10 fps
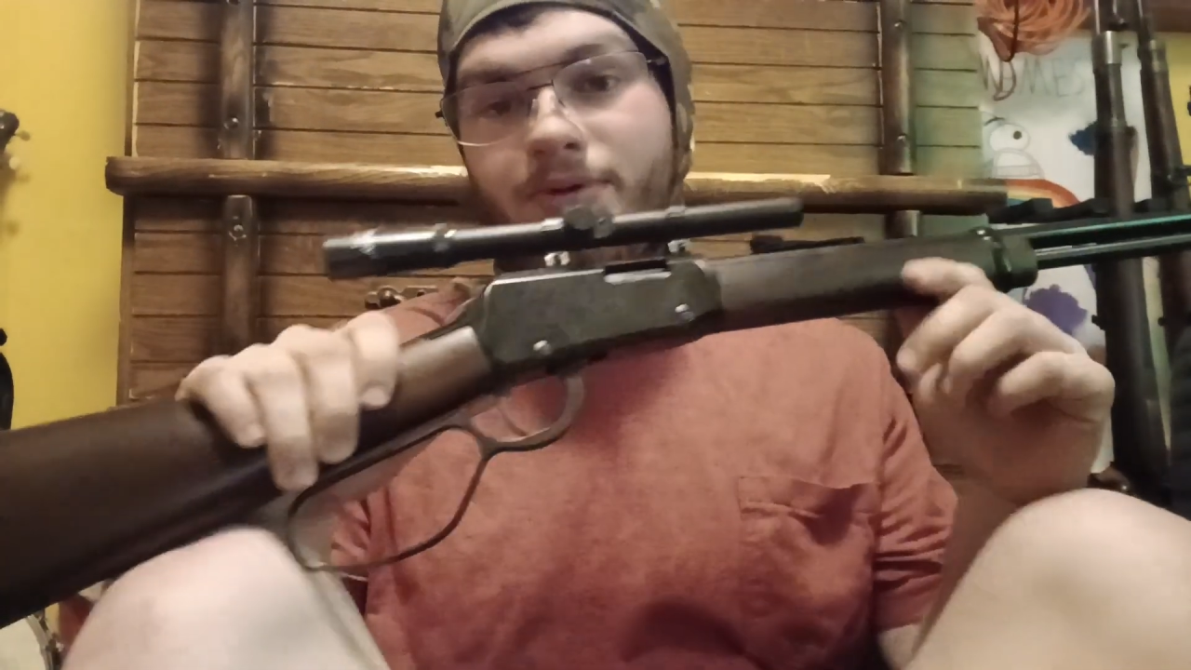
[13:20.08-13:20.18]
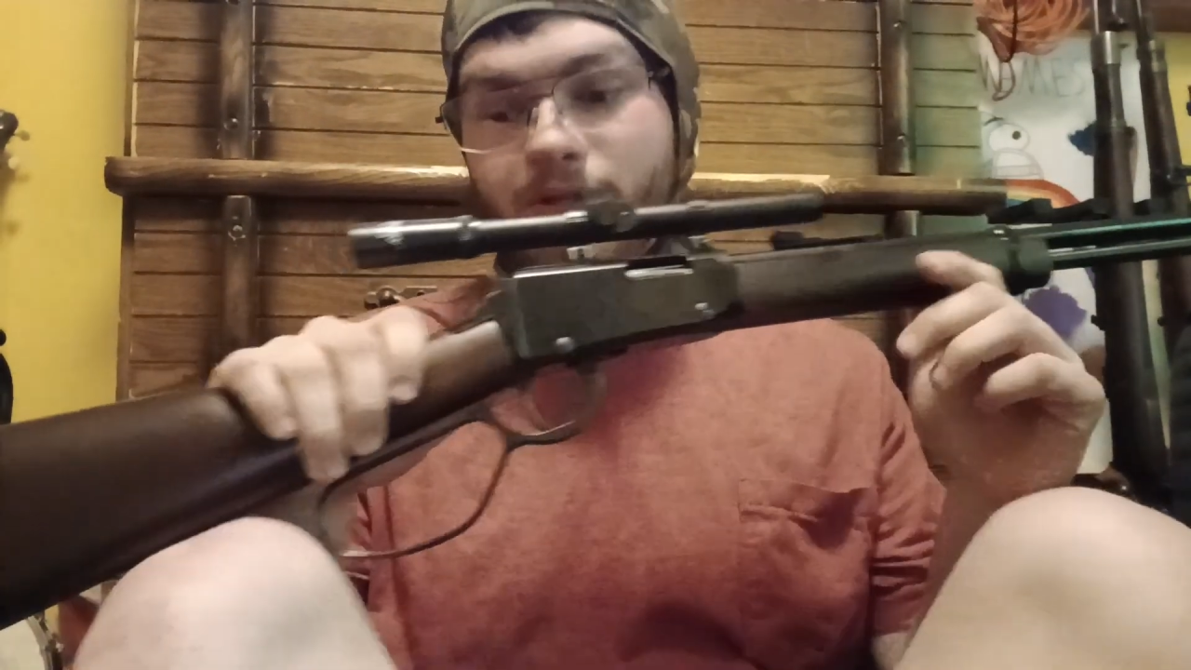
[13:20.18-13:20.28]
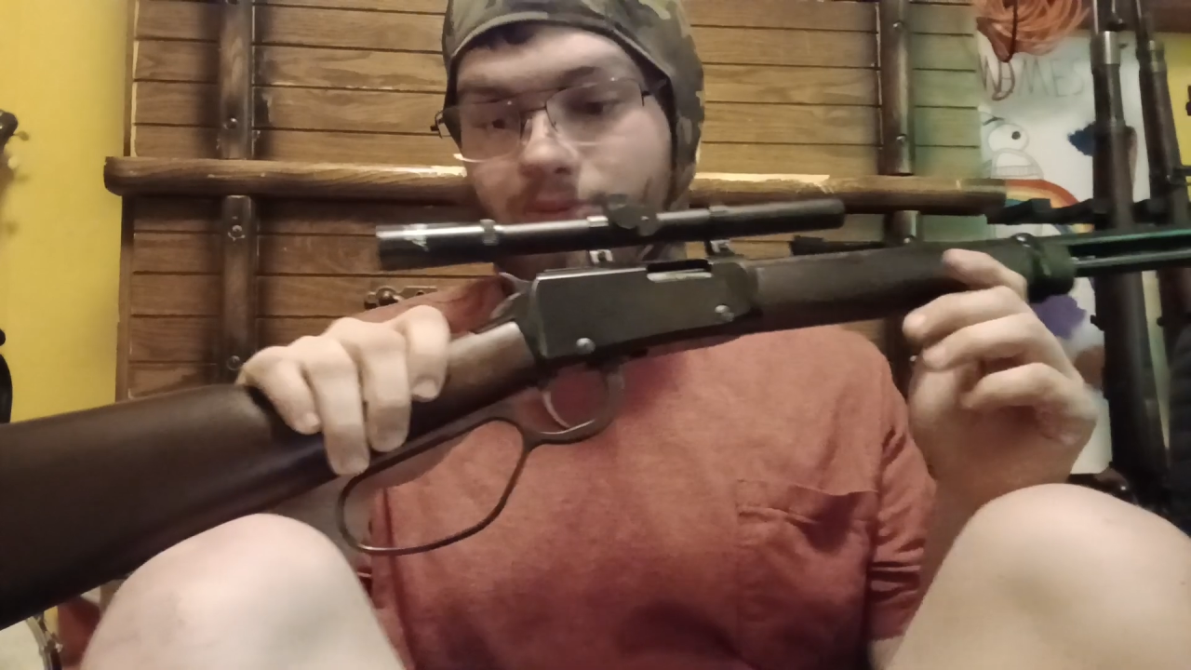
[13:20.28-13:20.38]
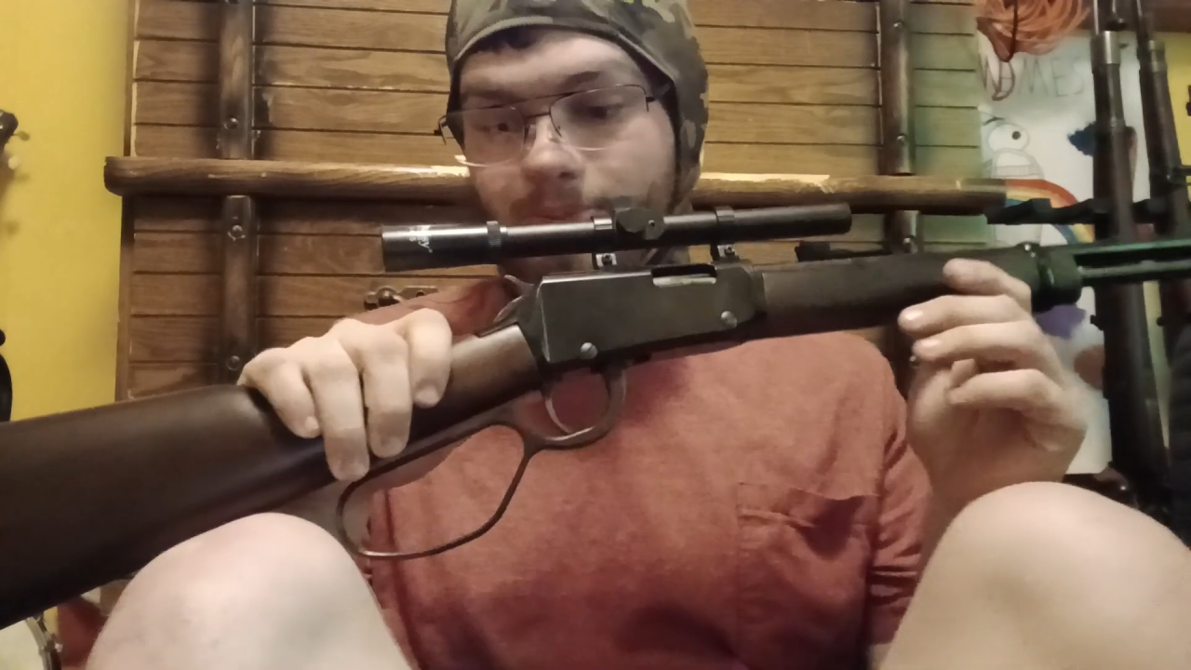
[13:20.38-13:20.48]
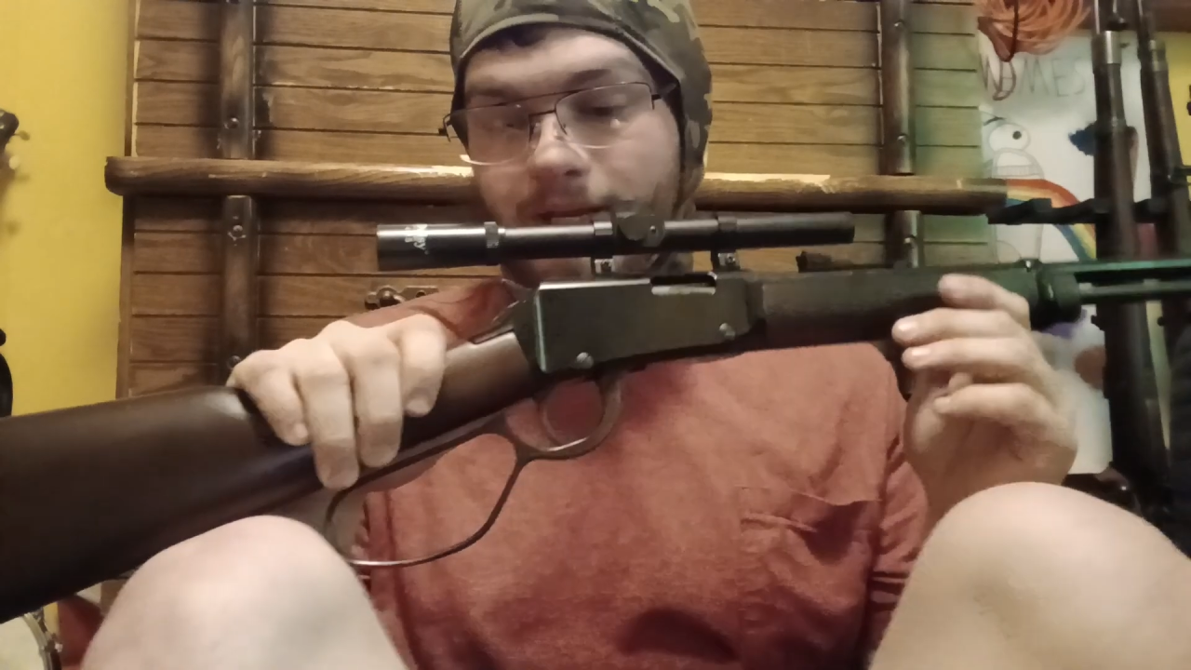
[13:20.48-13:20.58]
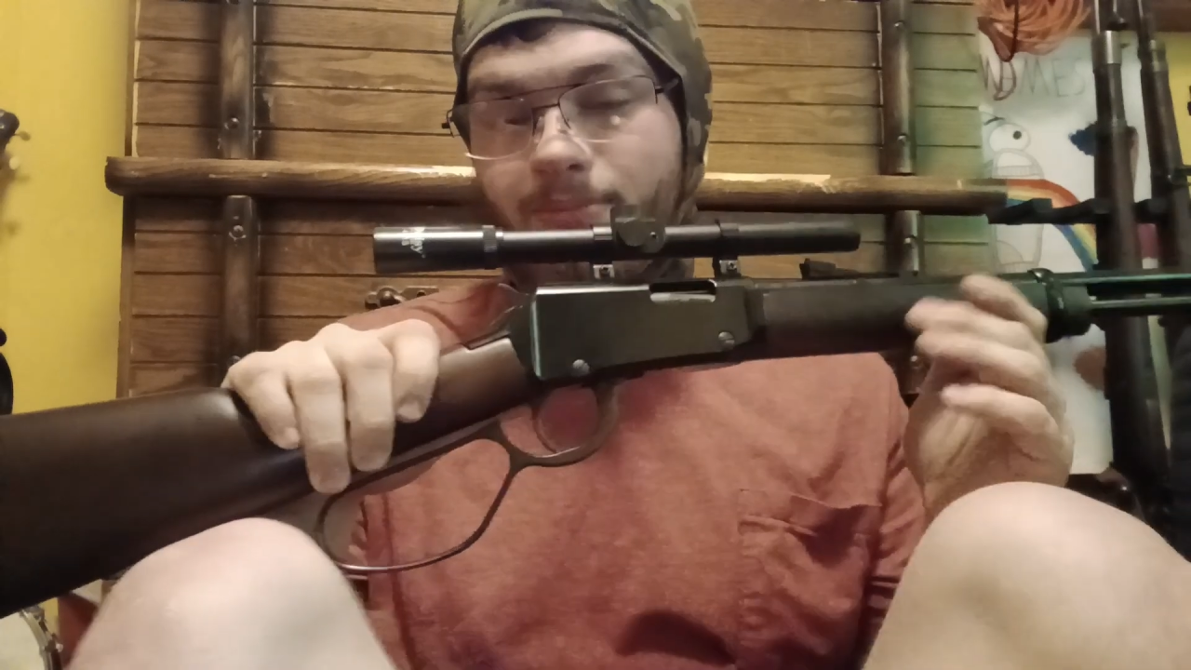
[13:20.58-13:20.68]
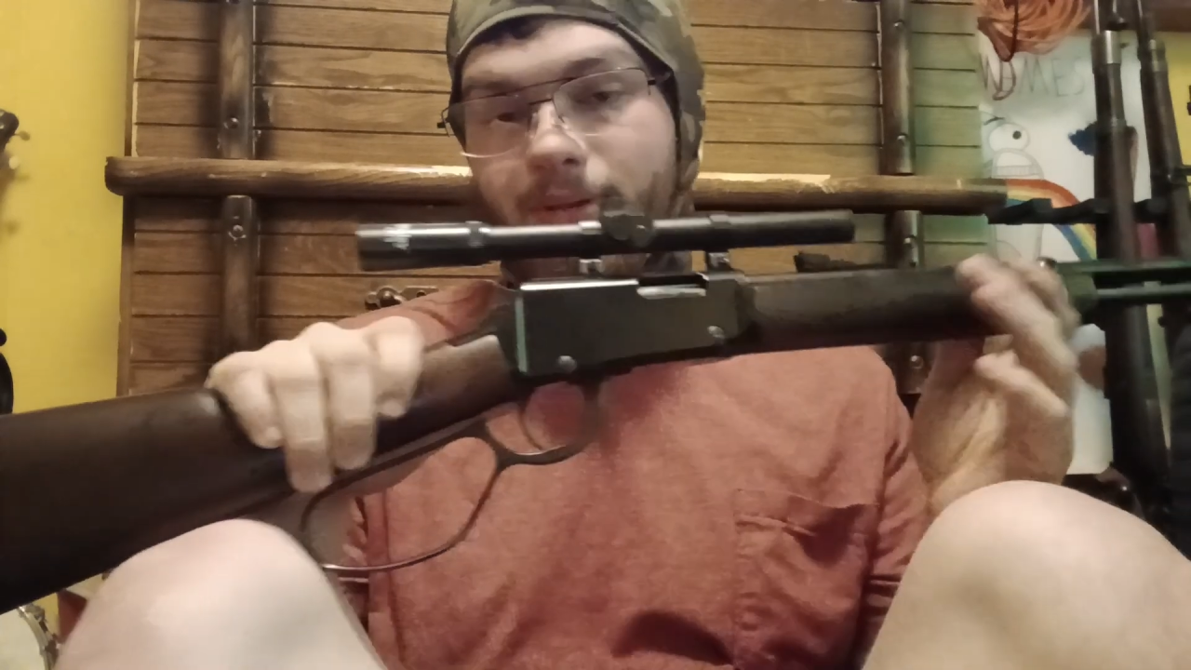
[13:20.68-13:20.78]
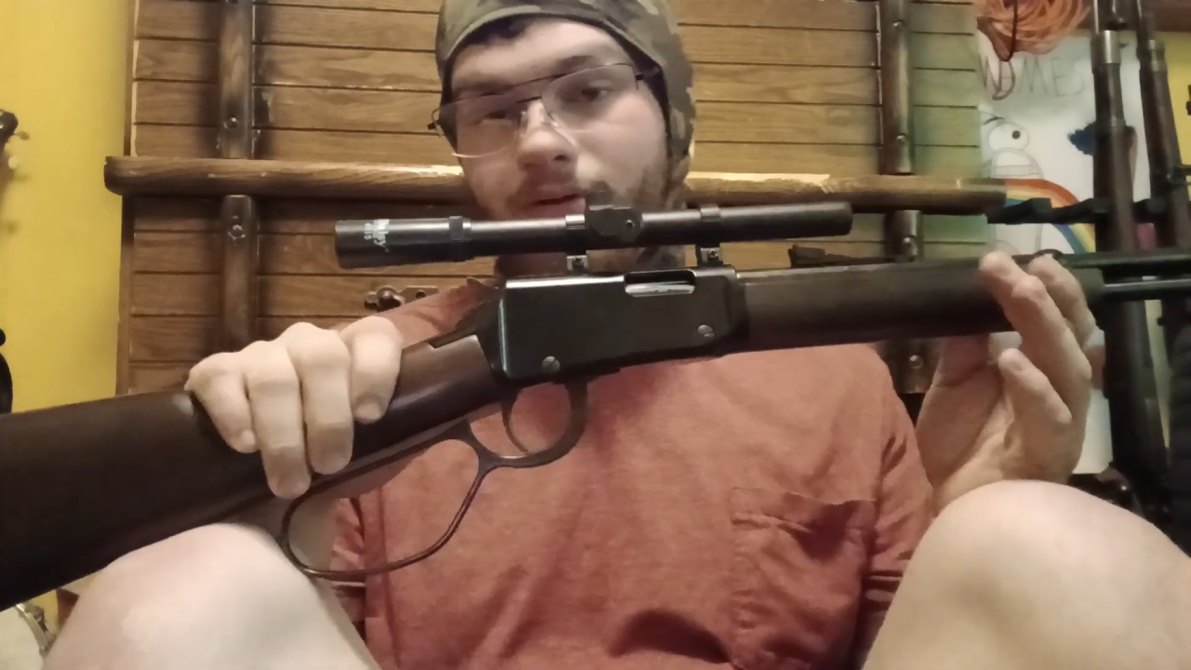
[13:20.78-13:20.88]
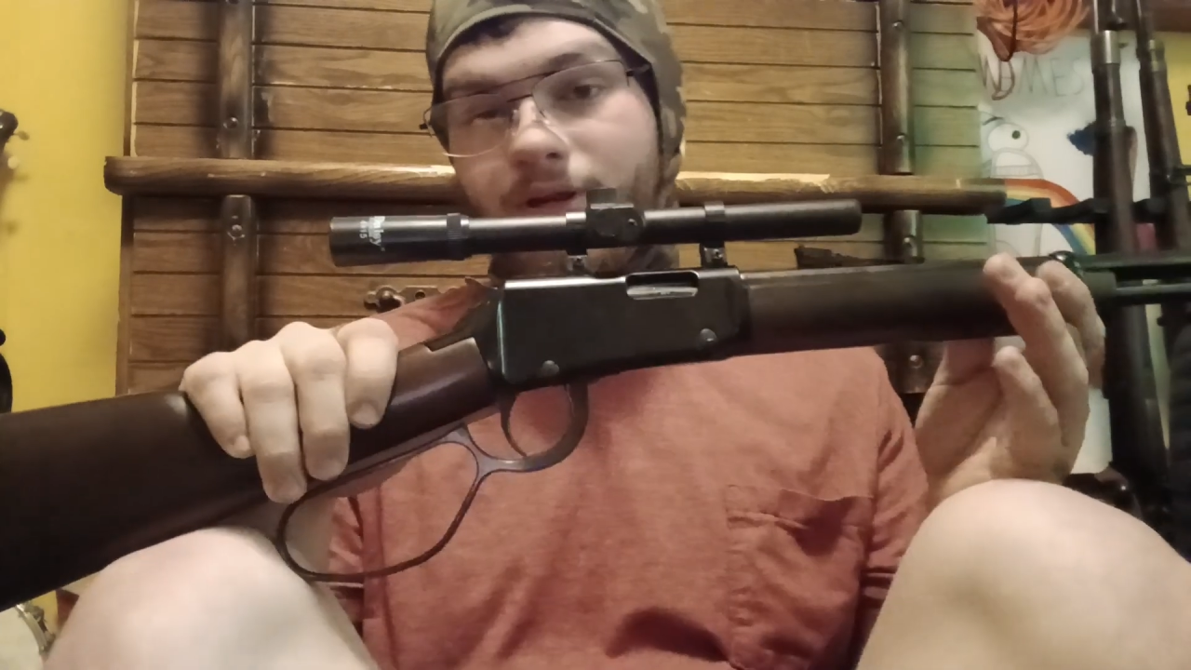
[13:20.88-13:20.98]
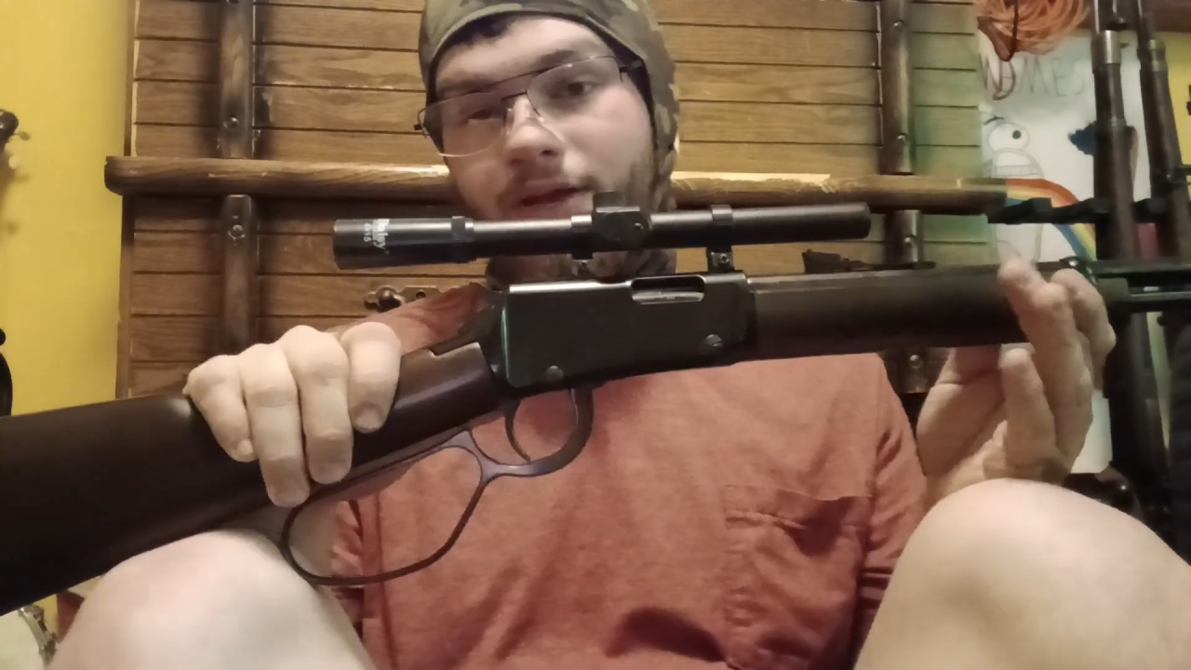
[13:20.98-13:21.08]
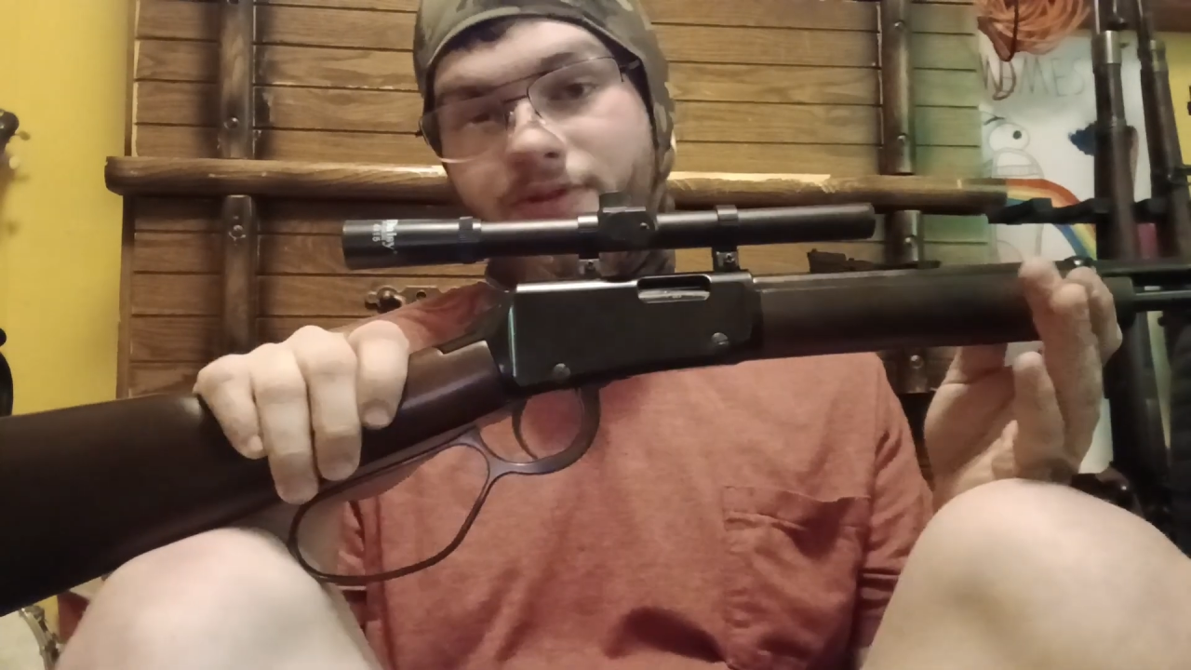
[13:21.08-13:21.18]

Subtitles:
with the repeatability